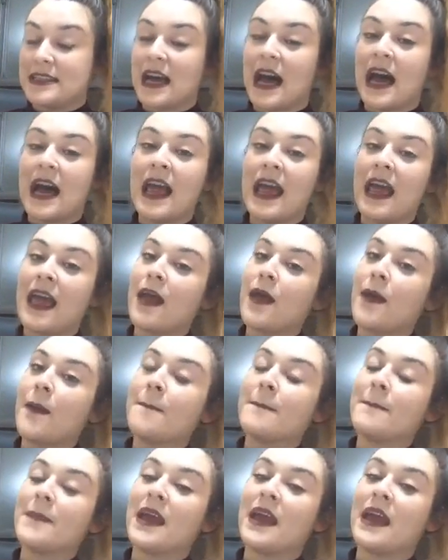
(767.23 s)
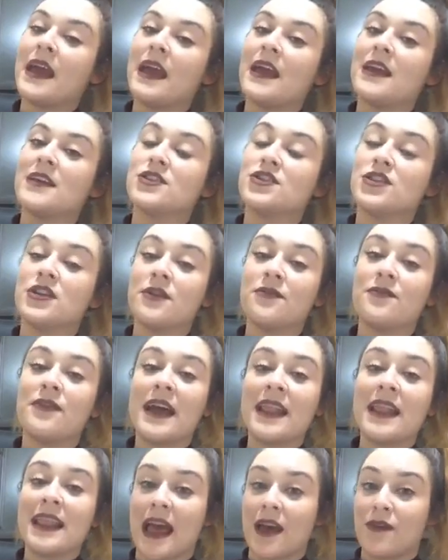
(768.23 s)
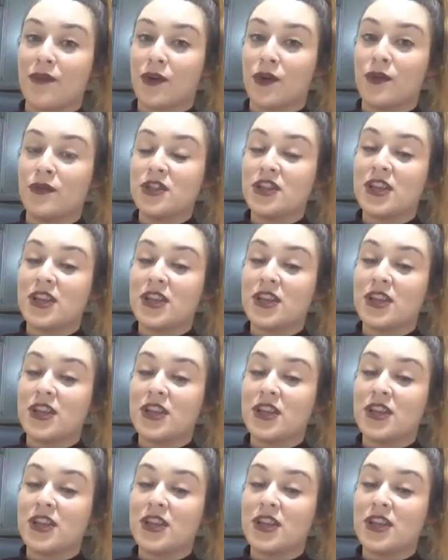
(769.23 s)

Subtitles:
I am a certified life coach